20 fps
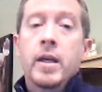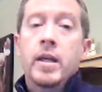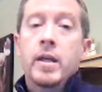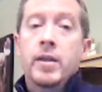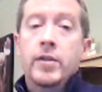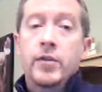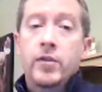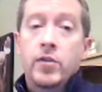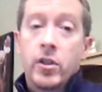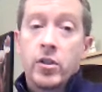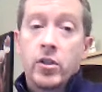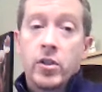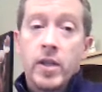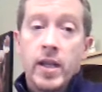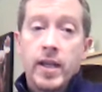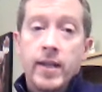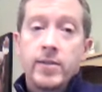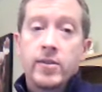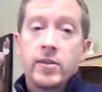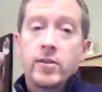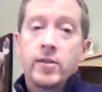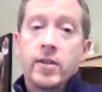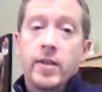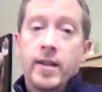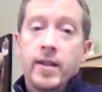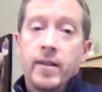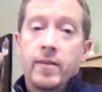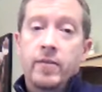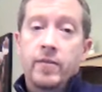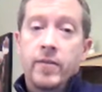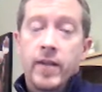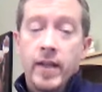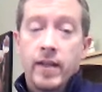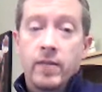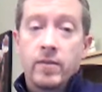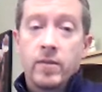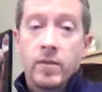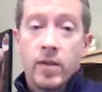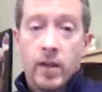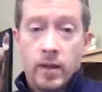In such cases, an
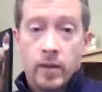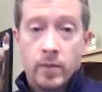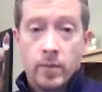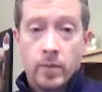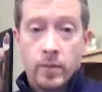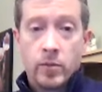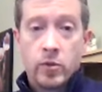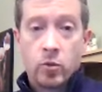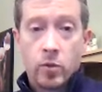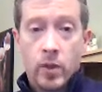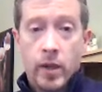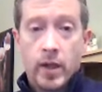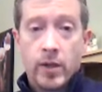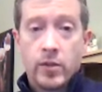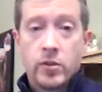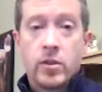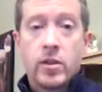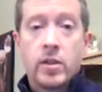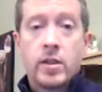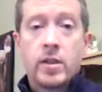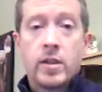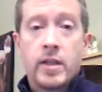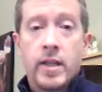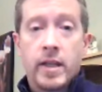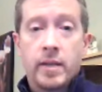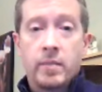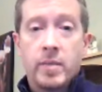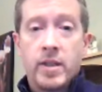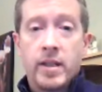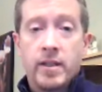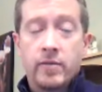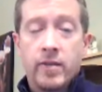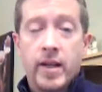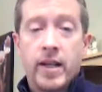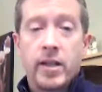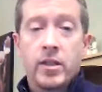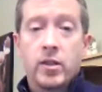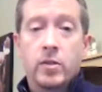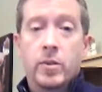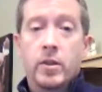NFA trust can be
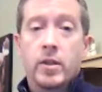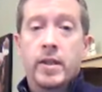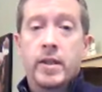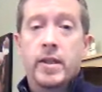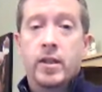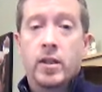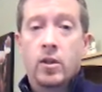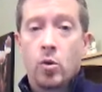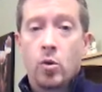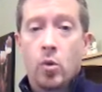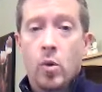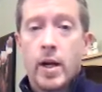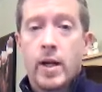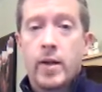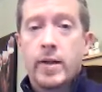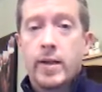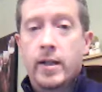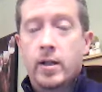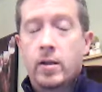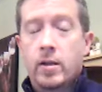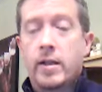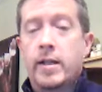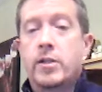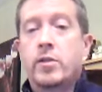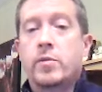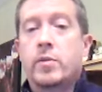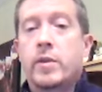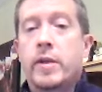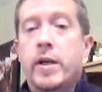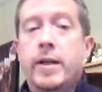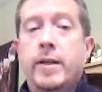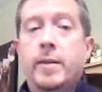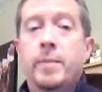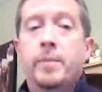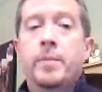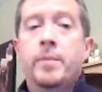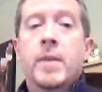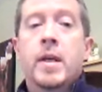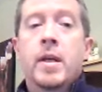invaluable in acquiring a Class 3 item.